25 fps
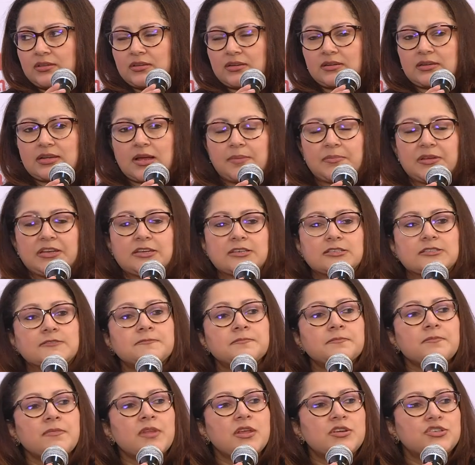coming years.
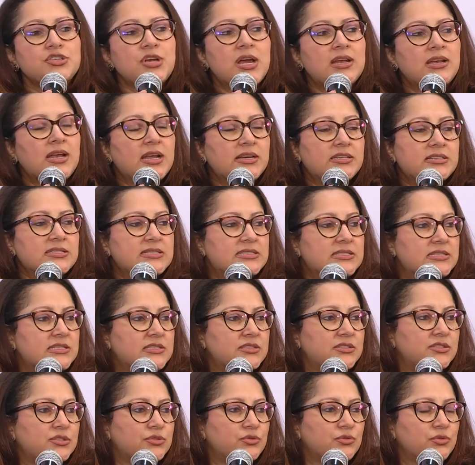So I'd like to see a
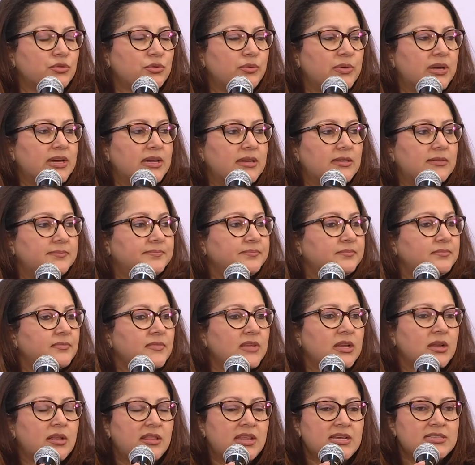school where
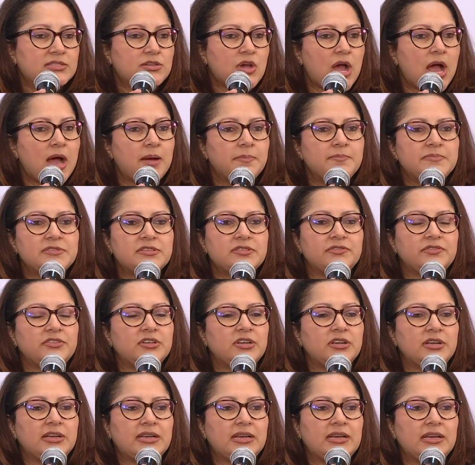there's hubs of
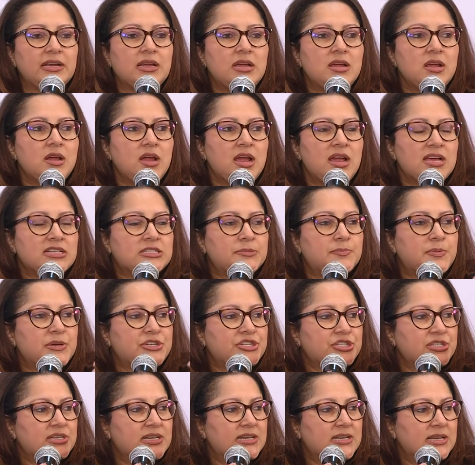learning,
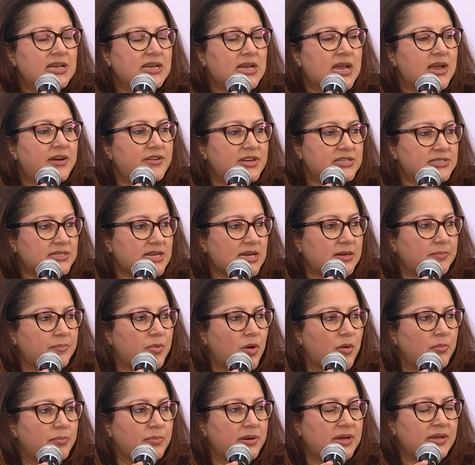especially in areas like
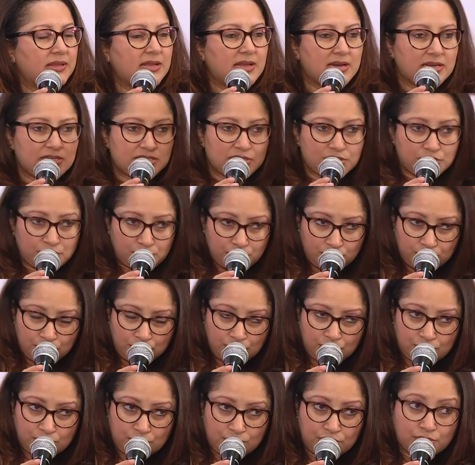Bombay that are
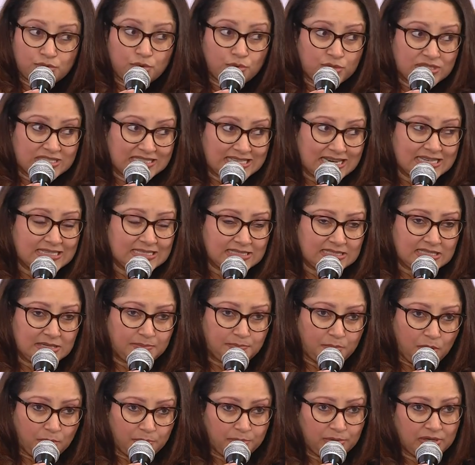so densely
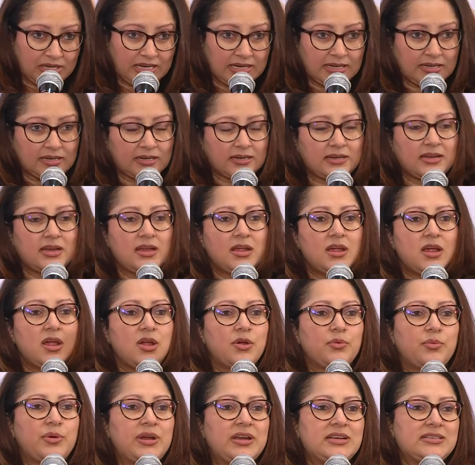populated,
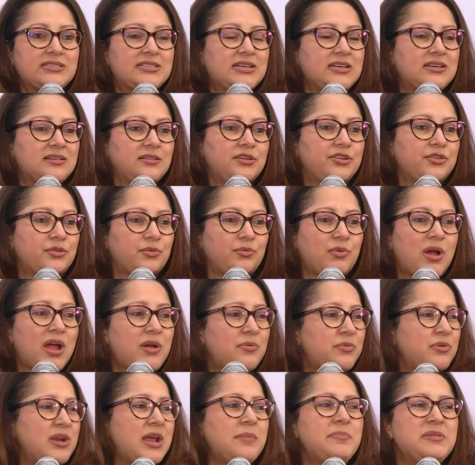where why
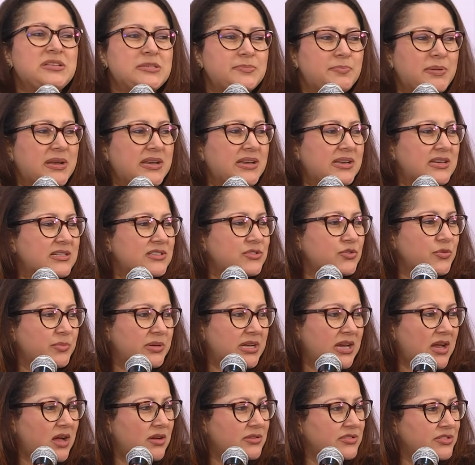would I be spending so
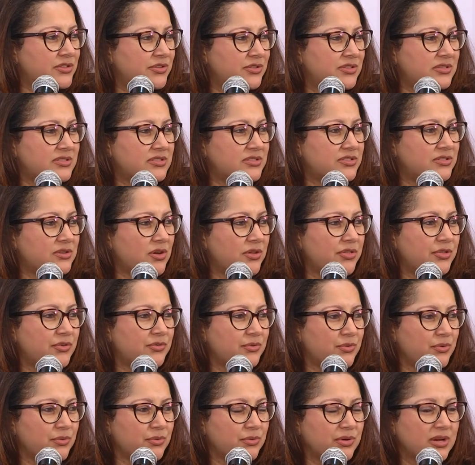many hours on the
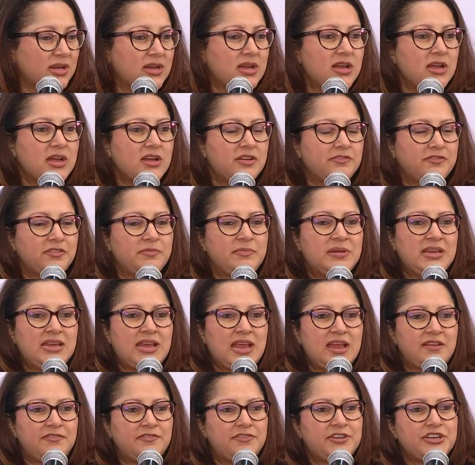road? For me,
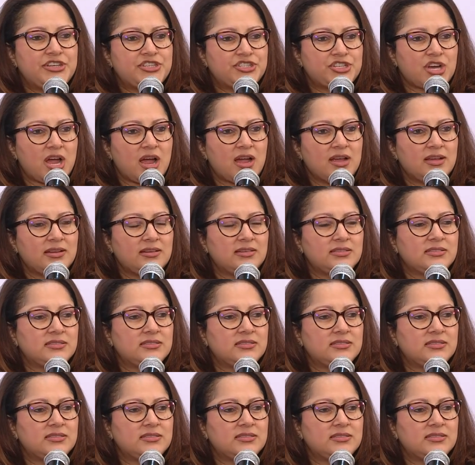every child